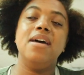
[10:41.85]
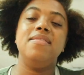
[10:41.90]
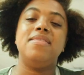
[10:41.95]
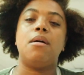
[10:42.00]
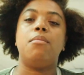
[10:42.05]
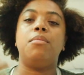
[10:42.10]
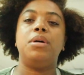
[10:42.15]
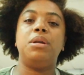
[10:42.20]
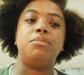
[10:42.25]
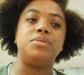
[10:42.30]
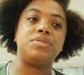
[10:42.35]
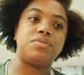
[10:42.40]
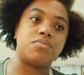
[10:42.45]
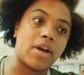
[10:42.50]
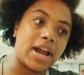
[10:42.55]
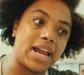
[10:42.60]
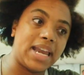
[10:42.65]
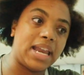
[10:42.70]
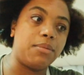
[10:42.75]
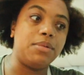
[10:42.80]
Then when it was
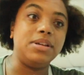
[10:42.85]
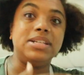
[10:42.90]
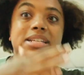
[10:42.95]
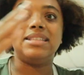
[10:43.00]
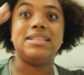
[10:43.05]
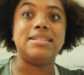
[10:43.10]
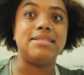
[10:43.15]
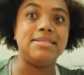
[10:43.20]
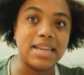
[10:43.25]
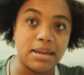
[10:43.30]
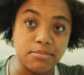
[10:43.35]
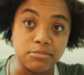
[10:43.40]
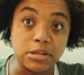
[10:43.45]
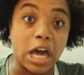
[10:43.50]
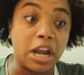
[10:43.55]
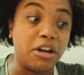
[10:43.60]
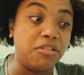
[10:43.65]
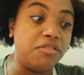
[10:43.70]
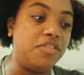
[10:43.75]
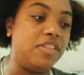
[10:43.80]
writing, we did the same
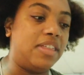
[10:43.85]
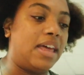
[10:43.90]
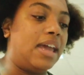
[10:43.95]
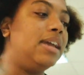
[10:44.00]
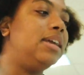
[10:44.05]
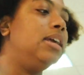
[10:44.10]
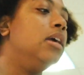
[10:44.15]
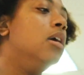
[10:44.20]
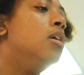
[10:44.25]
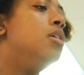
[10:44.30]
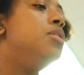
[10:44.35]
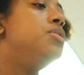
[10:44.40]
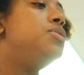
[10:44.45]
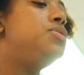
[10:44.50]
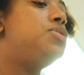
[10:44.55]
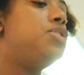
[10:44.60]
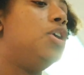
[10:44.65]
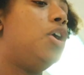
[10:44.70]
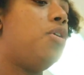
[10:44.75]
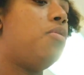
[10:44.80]
kind of thing.
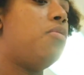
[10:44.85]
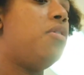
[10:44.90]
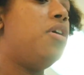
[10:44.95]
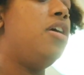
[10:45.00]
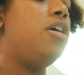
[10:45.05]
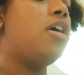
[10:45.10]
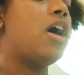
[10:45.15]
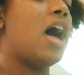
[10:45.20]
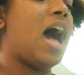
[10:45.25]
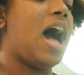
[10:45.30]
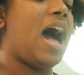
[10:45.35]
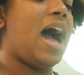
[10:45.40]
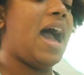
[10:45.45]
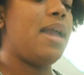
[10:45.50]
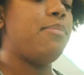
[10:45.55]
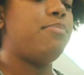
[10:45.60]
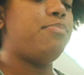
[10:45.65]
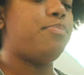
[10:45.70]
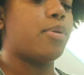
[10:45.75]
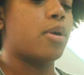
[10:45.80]
So
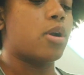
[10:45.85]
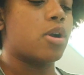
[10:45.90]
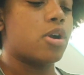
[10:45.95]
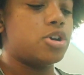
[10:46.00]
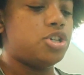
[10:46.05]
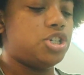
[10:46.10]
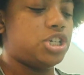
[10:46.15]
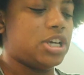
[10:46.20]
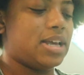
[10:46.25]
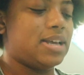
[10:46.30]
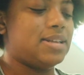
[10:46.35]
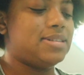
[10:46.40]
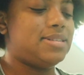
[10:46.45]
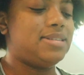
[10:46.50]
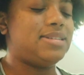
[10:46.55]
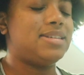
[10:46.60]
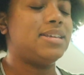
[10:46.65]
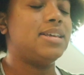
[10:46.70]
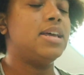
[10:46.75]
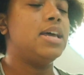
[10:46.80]
I
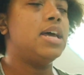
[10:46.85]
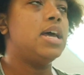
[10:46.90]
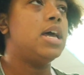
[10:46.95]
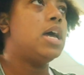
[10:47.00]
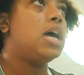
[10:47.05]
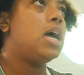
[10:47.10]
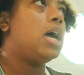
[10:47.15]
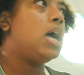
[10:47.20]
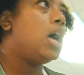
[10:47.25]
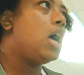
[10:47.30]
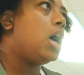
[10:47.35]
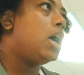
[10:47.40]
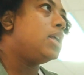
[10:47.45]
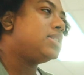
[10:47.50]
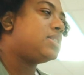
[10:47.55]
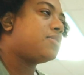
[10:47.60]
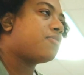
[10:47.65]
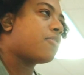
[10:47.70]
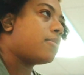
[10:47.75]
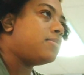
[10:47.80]
purchased,
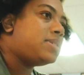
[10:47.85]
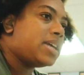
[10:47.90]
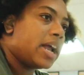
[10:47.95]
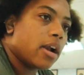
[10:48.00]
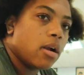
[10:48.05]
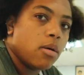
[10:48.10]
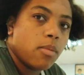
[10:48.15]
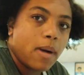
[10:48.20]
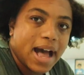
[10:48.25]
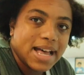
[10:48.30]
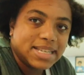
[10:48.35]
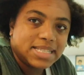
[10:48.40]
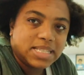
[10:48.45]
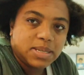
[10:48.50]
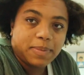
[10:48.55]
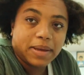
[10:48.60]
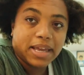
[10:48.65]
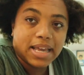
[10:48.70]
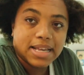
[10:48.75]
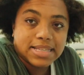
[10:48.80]
it's from Tara
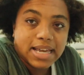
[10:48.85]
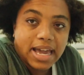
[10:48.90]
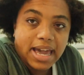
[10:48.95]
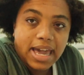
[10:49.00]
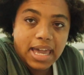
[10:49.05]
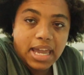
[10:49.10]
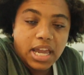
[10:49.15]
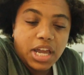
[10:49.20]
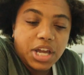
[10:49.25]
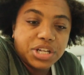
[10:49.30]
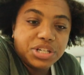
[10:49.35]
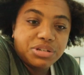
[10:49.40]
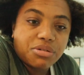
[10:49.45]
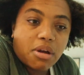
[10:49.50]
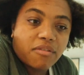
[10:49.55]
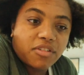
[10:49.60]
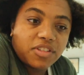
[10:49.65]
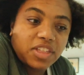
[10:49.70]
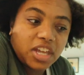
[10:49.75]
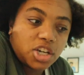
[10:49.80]
West because I do
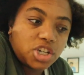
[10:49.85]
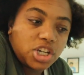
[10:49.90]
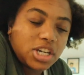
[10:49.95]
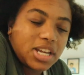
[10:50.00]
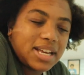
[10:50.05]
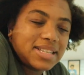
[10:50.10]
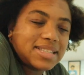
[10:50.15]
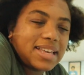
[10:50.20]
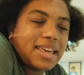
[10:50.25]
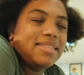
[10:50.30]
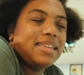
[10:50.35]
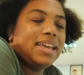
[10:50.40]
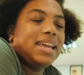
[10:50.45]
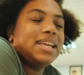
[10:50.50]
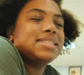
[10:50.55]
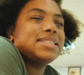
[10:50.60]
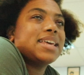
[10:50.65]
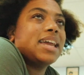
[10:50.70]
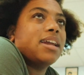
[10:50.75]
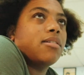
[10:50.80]
everything she does. I
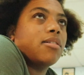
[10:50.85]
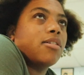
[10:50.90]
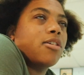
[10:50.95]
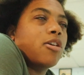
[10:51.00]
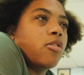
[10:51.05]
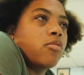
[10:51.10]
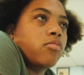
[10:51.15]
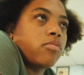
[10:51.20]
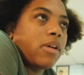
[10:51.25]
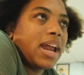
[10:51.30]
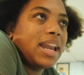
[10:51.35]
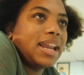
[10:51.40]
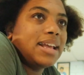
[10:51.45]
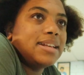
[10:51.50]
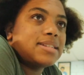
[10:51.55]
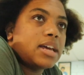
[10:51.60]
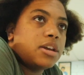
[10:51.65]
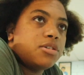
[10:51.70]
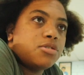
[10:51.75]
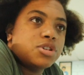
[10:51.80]
think it's like her
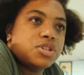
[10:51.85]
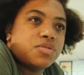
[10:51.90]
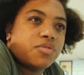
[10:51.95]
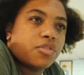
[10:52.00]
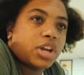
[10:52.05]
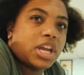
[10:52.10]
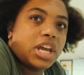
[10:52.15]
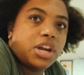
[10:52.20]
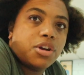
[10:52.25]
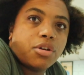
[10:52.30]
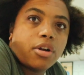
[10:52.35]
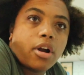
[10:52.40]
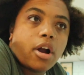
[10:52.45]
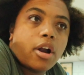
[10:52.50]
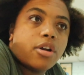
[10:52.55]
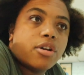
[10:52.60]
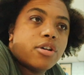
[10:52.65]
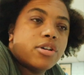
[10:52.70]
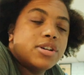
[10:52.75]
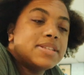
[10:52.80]
writing centers for
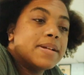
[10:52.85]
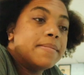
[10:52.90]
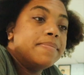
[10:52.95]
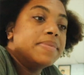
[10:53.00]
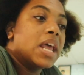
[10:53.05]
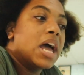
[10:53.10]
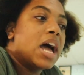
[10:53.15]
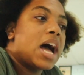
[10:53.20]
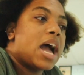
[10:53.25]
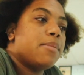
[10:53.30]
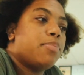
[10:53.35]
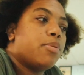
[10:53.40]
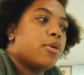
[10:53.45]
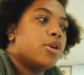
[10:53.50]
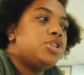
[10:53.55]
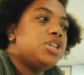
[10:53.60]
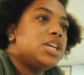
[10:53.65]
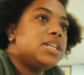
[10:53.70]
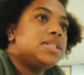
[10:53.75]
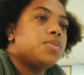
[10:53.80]
kindergartners. I
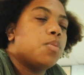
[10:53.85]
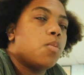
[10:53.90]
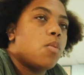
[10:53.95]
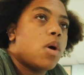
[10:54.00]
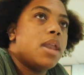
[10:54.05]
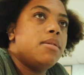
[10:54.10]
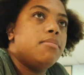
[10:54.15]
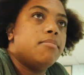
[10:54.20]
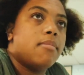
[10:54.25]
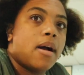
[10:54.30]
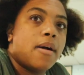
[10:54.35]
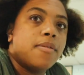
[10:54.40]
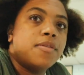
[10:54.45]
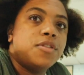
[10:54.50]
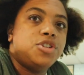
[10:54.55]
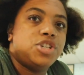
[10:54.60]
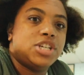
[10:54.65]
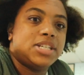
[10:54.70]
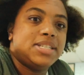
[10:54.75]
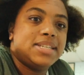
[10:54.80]
purchased 1
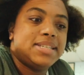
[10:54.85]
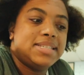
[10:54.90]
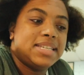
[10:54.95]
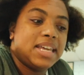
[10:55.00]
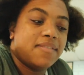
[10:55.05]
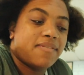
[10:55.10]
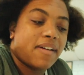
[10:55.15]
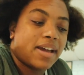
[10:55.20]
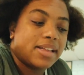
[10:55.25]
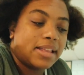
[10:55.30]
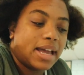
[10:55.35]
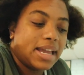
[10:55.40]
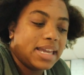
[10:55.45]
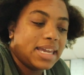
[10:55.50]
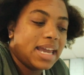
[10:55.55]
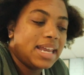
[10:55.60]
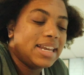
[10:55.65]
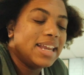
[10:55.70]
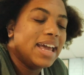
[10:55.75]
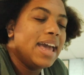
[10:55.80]
month just to see if I
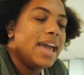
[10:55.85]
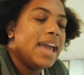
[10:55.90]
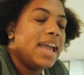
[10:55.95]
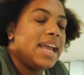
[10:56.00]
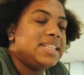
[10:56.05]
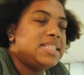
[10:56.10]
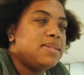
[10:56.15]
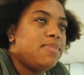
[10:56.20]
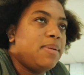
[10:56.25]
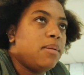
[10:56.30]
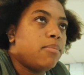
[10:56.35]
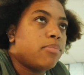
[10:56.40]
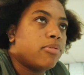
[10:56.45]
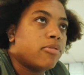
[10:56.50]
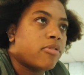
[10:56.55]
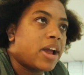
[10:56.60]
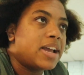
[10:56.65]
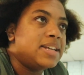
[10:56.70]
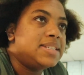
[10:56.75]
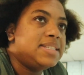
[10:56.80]
like it. It's a bit
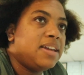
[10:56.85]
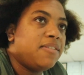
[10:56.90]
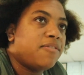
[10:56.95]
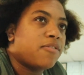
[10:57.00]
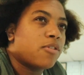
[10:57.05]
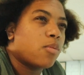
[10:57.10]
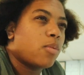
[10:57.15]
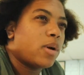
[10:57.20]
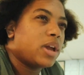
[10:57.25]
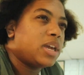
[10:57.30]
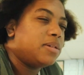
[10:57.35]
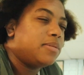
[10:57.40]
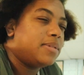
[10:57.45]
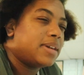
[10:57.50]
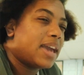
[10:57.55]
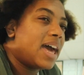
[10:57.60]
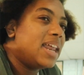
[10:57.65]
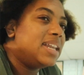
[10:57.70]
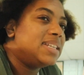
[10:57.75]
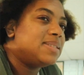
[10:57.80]
pricey for what you
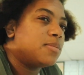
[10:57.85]
get.